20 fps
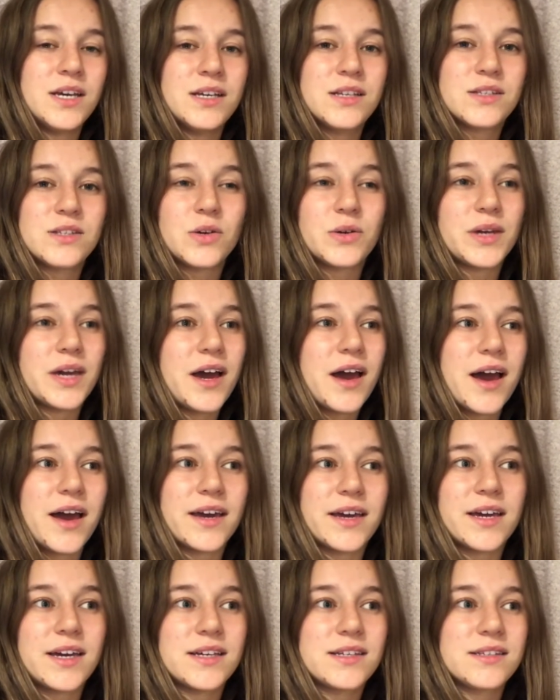So yeah,
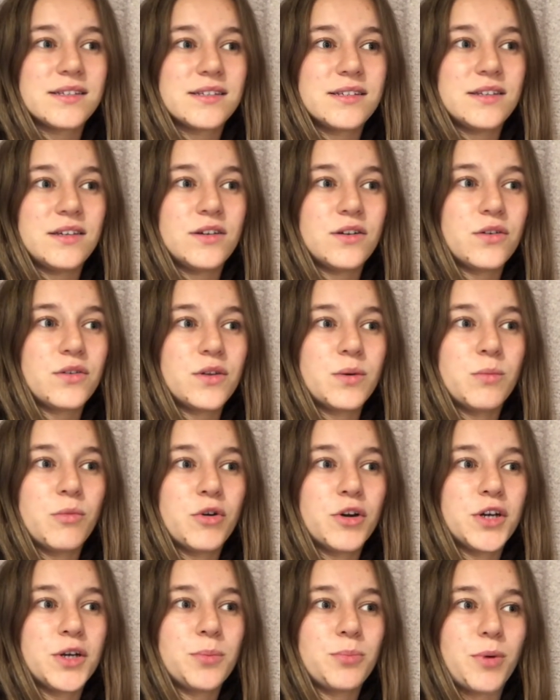I guess, you know, the
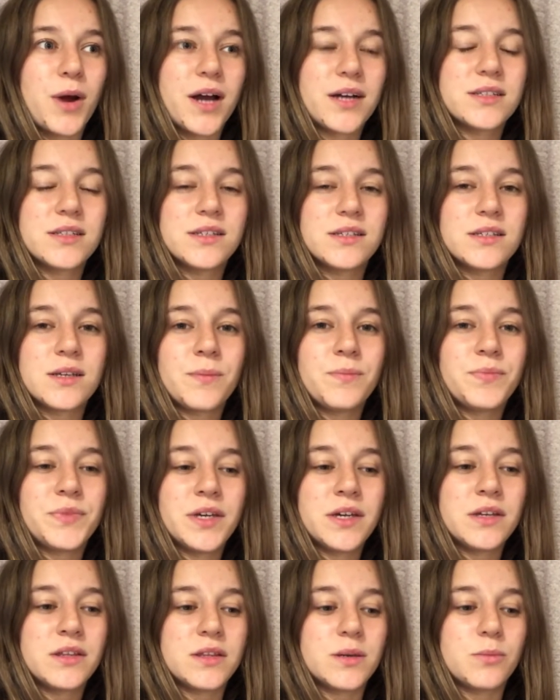more you practice
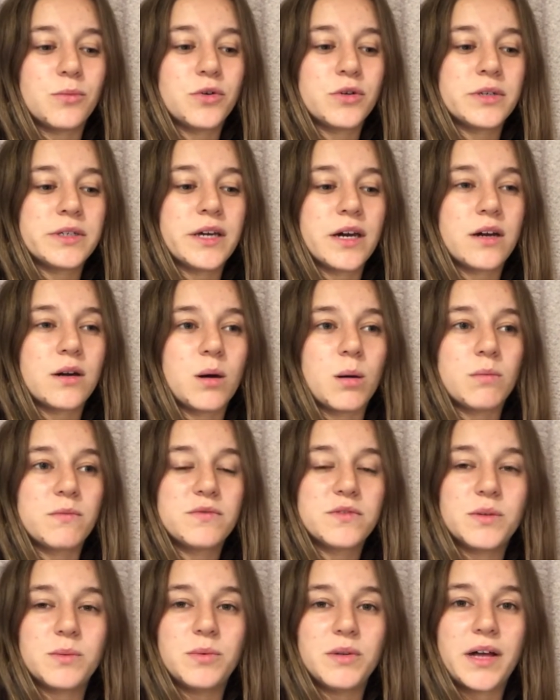something, the more you get
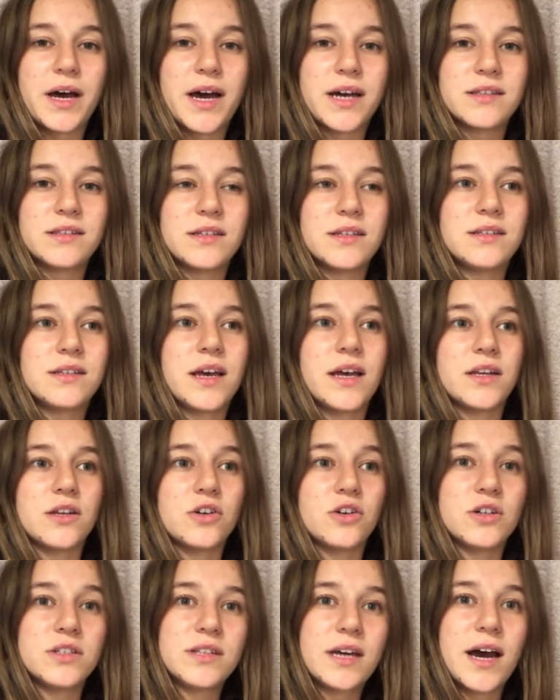comfortable at it
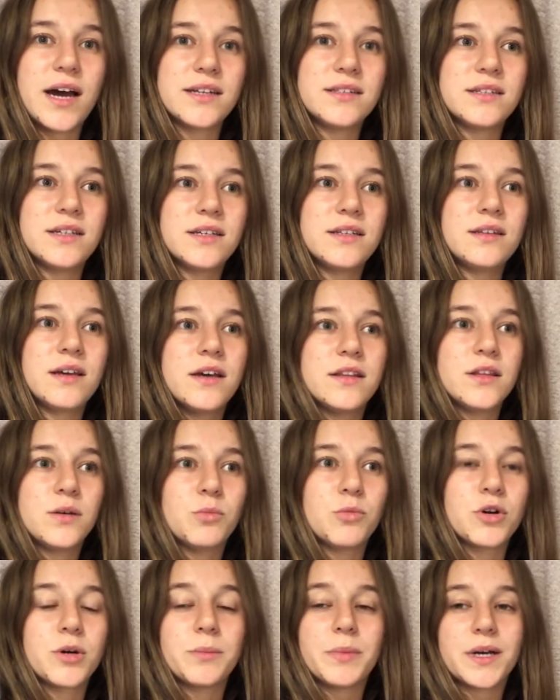and good at it, the
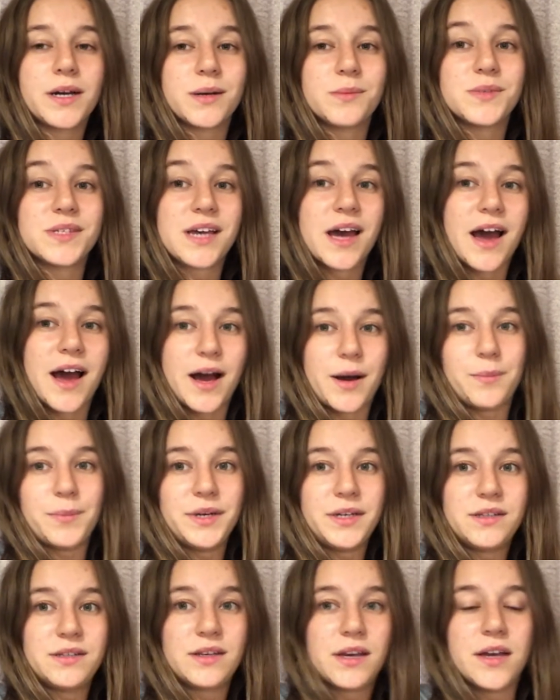more it becomes a
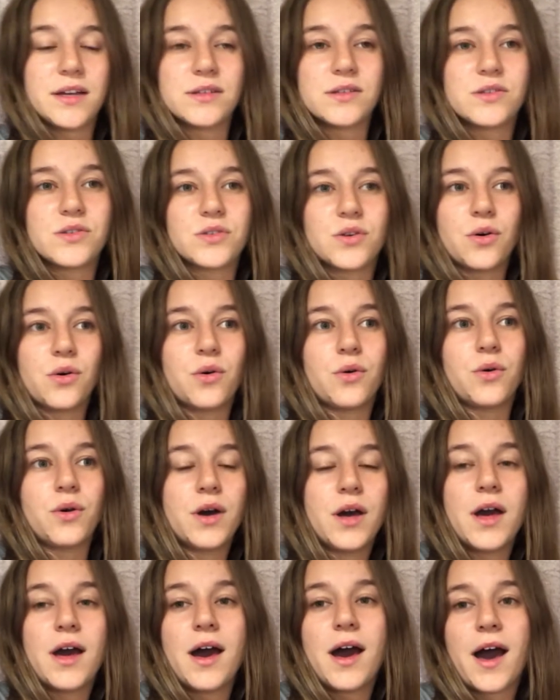habit. And so
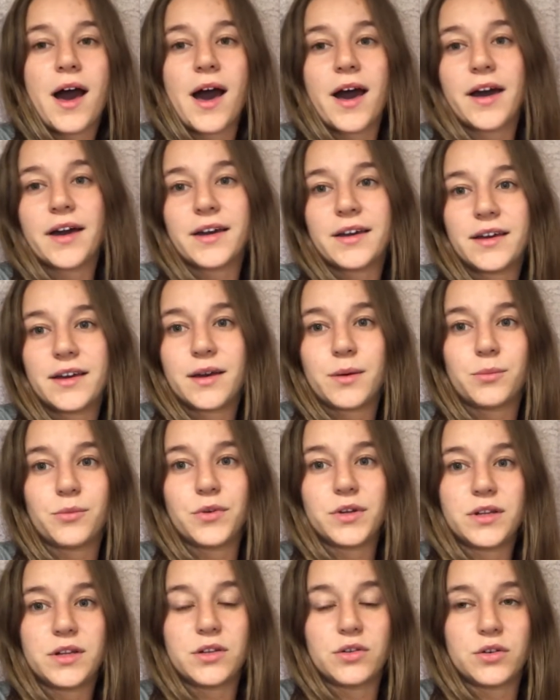I am
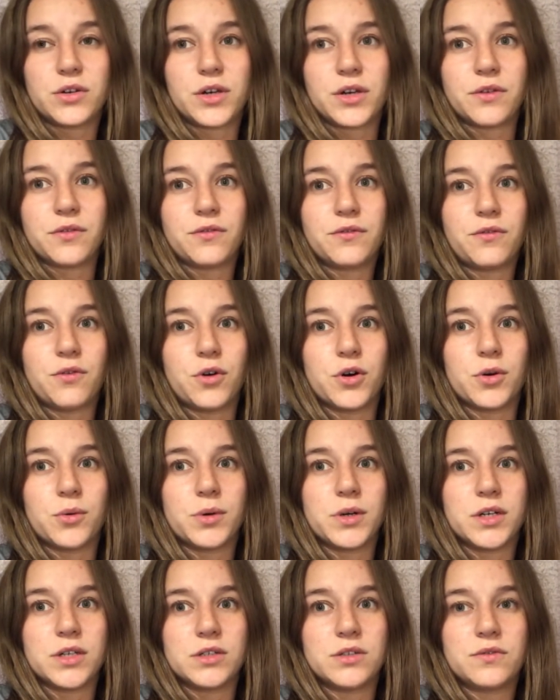really looking
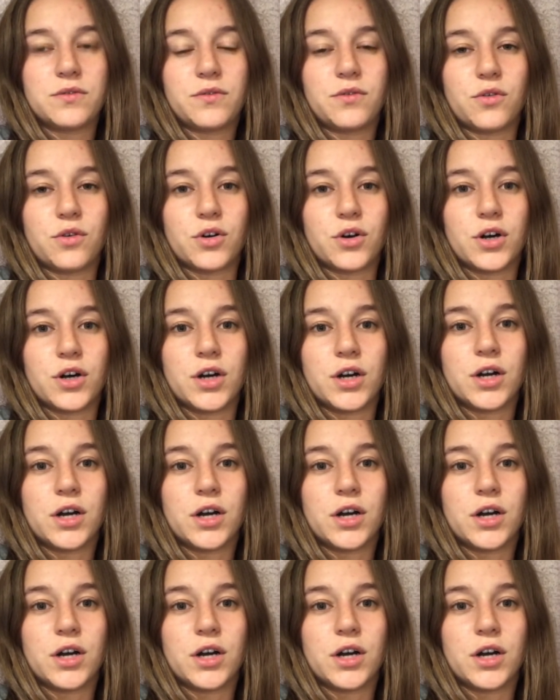forward for,